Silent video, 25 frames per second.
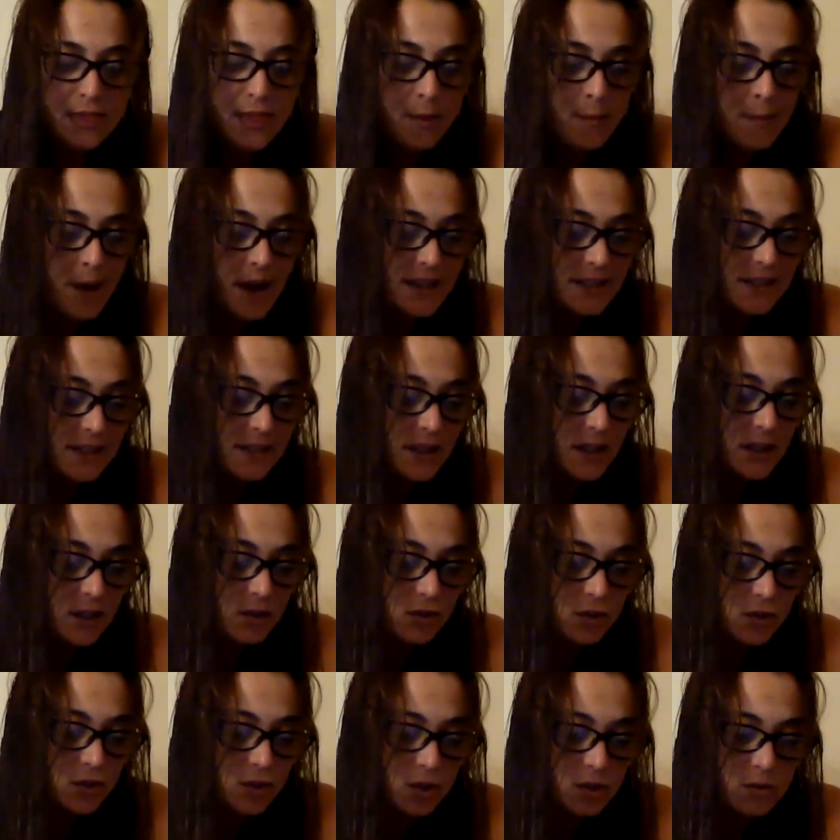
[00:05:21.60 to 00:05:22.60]
The best
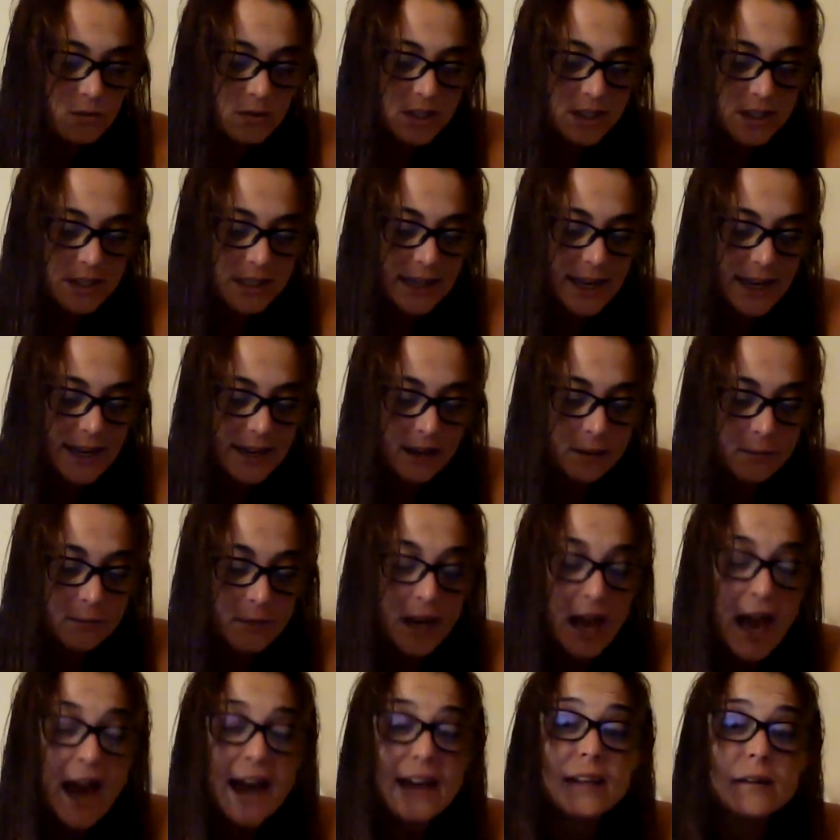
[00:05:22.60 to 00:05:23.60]
thing to do was to let him
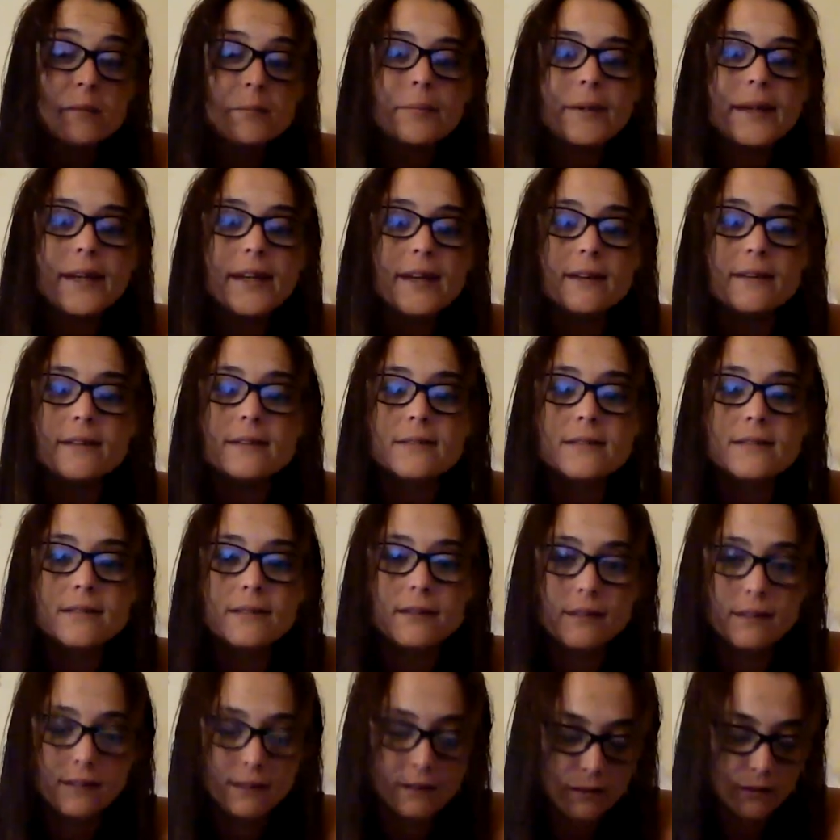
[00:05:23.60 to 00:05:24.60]
lie in
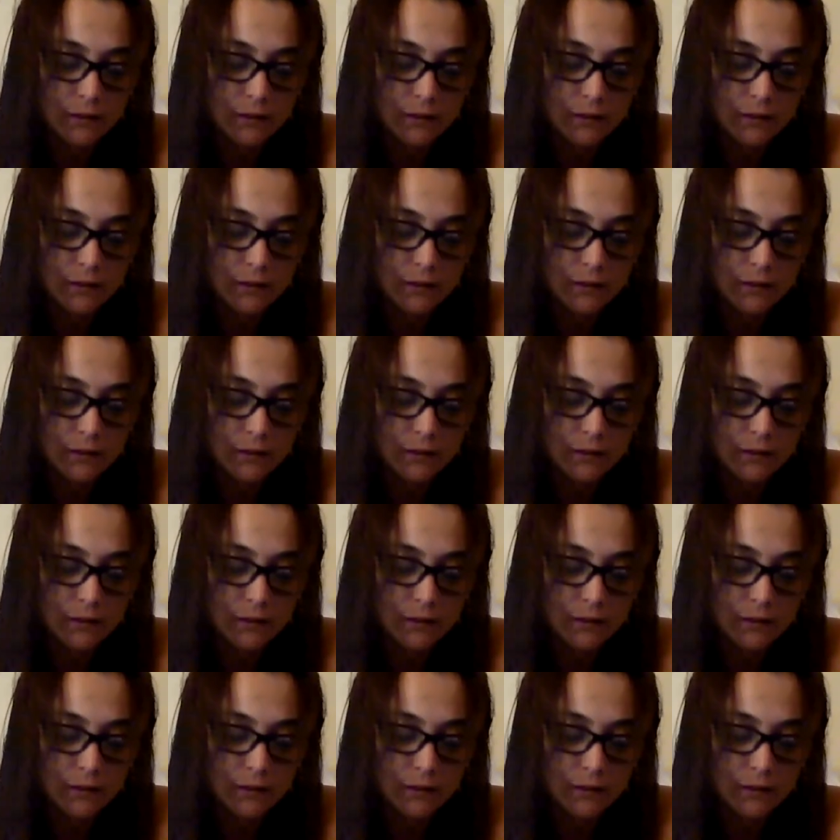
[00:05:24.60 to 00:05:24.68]
peace.